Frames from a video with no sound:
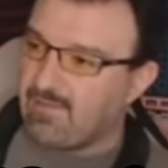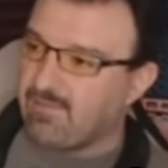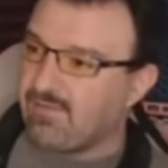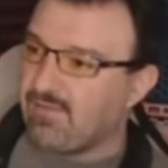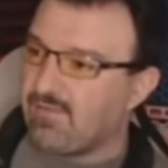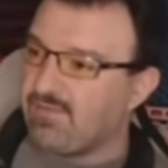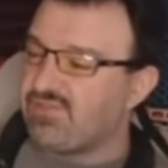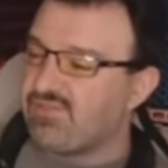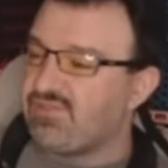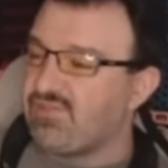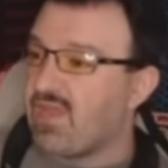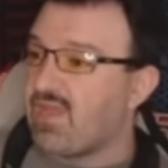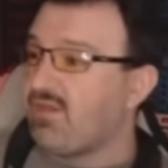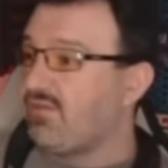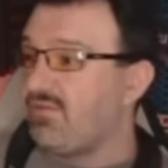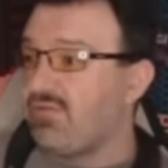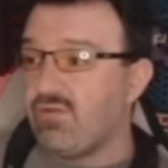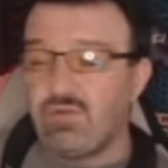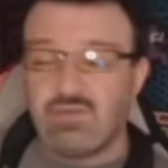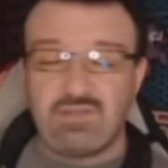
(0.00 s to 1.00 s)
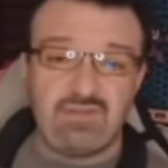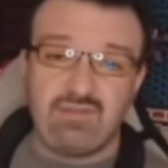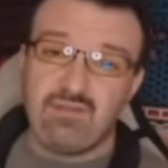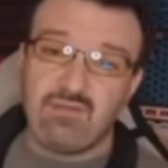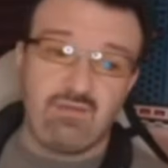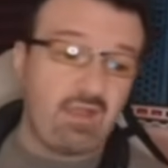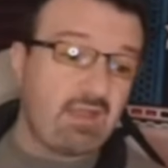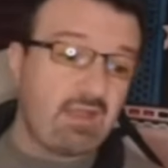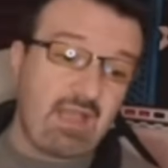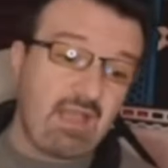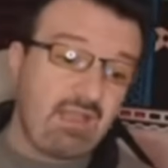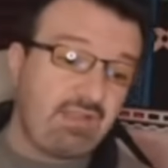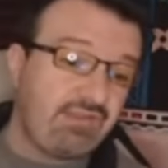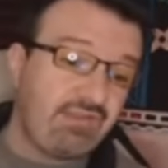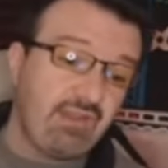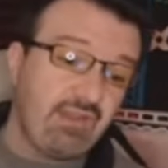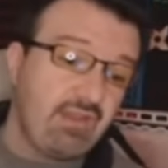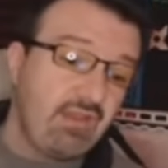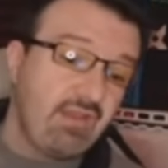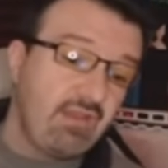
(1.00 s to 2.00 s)
I don't know. This is I don't even know what to do. Uh,
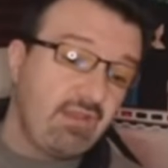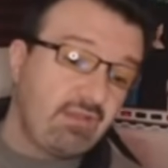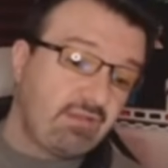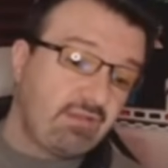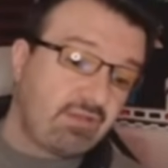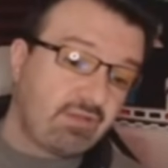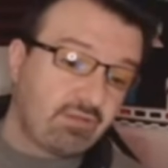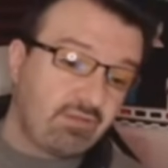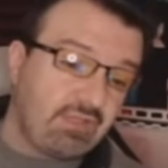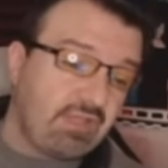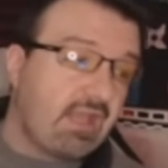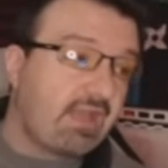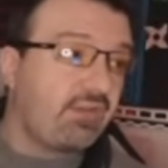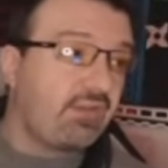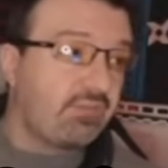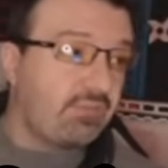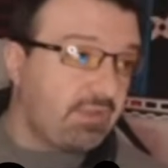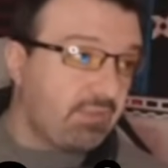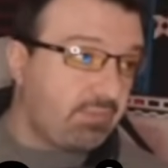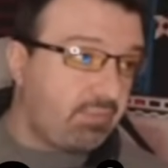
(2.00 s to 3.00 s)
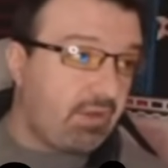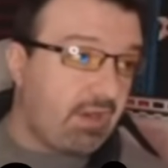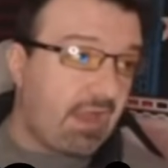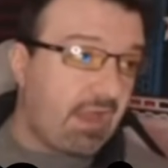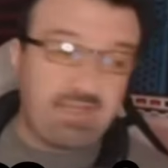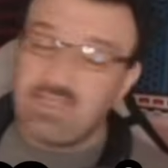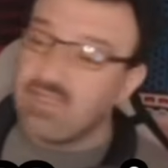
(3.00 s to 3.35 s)
guys, literally I gotta split the part.